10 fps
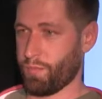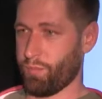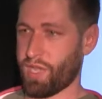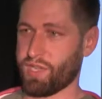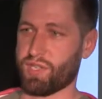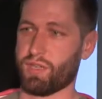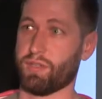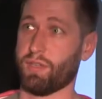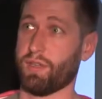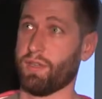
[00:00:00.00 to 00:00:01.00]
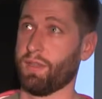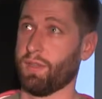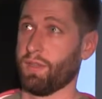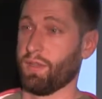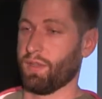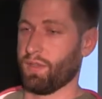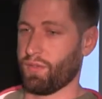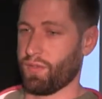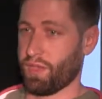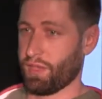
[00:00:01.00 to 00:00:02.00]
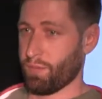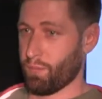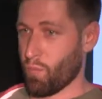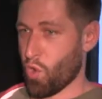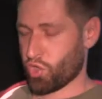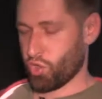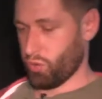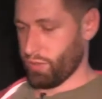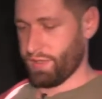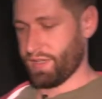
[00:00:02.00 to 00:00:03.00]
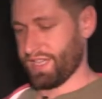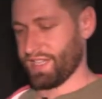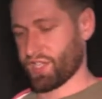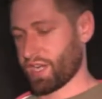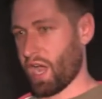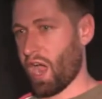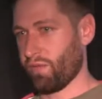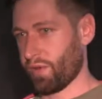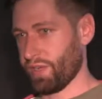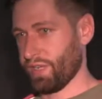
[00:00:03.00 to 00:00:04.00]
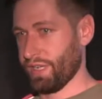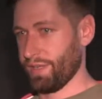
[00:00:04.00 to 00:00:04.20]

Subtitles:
Basically, the module that is covering